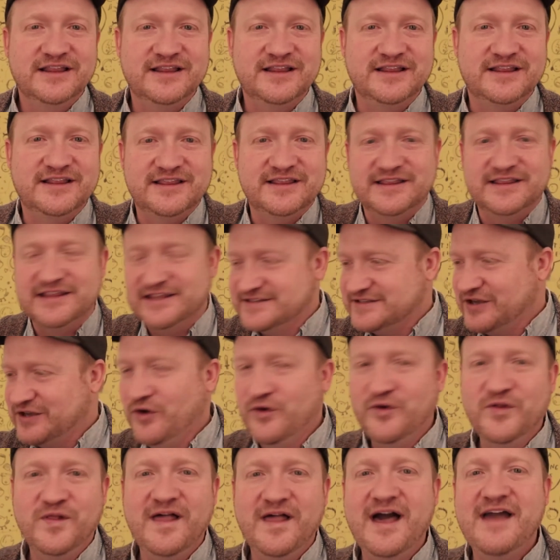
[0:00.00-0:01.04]
this
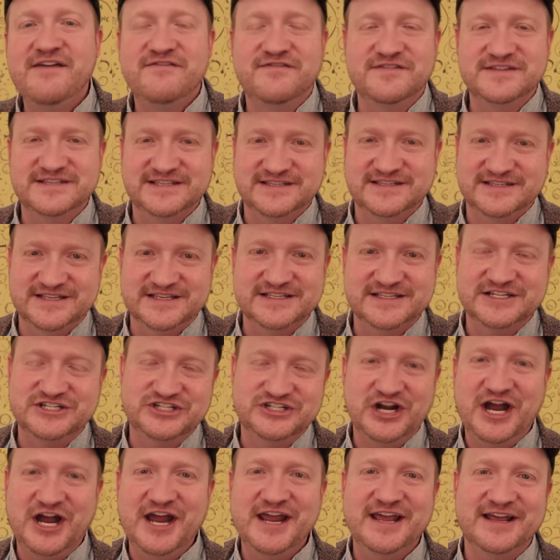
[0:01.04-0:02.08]
whole life is a
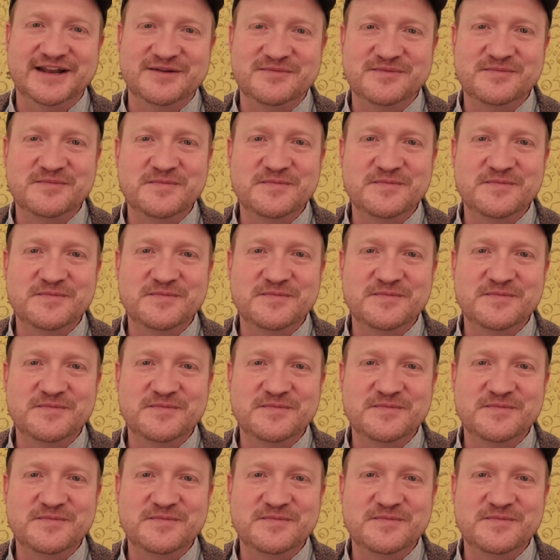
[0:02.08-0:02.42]
giant